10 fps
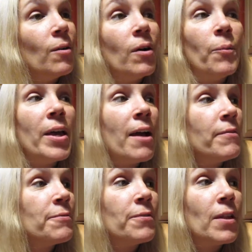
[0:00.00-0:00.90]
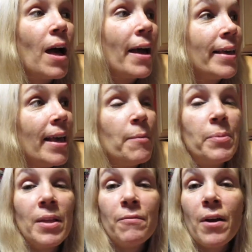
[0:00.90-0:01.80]
Are we having falafel? I can't
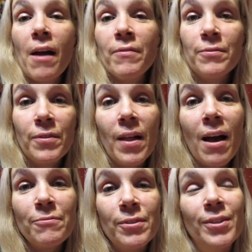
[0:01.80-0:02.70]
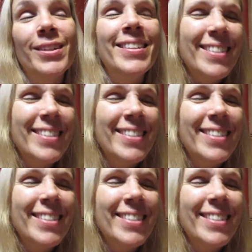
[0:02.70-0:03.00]
believe we're having falafel.